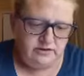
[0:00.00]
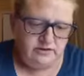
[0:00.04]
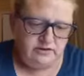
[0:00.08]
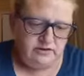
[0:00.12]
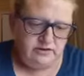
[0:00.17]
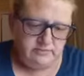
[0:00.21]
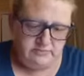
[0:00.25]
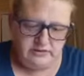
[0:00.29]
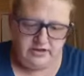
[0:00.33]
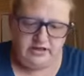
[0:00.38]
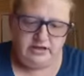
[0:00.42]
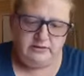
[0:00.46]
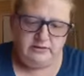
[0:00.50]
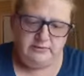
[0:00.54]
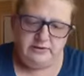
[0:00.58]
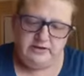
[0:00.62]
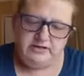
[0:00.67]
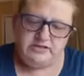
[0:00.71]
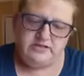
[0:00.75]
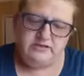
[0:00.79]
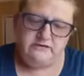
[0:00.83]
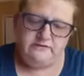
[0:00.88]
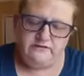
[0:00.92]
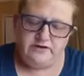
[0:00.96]
the Mickey
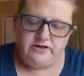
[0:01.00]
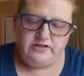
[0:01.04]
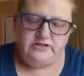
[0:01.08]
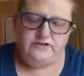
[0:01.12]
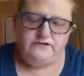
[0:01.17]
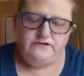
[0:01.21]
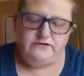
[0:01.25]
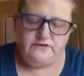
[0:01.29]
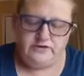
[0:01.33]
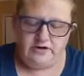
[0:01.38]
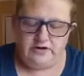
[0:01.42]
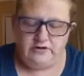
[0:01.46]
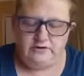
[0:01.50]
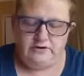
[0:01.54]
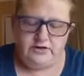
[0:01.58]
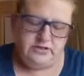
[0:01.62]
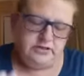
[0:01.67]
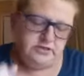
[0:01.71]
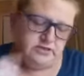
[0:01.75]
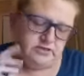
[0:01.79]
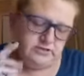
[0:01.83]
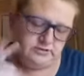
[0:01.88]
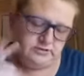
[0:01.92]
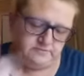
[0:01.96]
Mouse and Friends
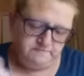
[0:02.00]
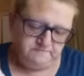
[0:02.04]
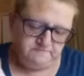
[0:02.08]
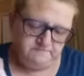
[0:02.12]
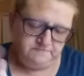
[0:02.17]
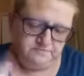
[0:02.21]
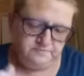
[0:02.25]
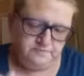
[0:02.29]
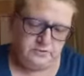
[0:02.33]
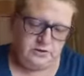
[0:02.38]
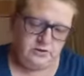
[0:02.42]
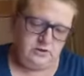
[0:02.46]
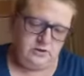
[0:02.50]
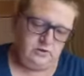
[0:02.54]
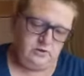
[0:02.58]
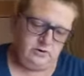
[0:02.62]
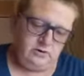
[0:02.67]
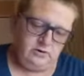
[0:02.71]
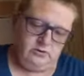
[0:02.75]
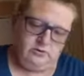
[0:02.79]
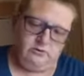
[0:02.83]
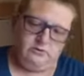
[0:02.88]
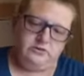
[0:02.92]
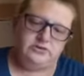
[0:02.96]
fragrance,
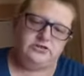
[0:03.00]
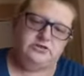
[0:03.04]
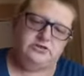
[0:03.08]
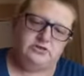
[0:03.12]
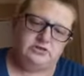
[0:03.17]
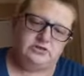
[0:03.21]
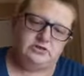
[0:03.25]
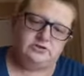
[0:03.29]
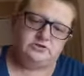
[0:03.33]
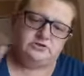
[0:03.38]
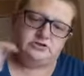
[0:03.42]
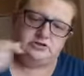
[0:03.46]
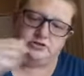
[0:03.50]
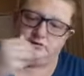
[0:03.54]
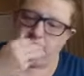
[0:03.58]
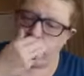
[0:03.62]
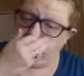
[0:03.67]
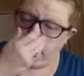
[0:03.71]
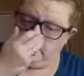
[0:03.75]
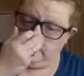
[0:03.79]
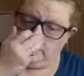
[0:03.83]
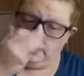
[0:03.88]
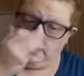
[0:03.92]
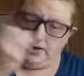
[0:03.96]
which is also
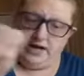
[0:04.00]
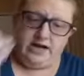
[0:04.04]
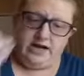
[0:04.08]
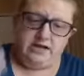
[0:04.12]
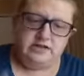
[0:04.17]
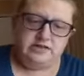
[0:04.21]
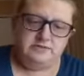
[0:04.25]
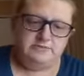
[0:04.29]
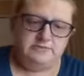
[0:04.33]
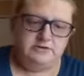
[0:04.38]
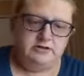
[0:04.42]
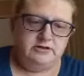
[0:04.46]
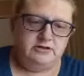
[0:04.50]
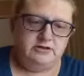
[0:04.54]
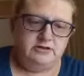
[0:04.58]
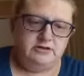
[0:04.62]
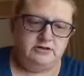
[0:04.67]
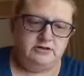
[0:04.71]
in a wax bar.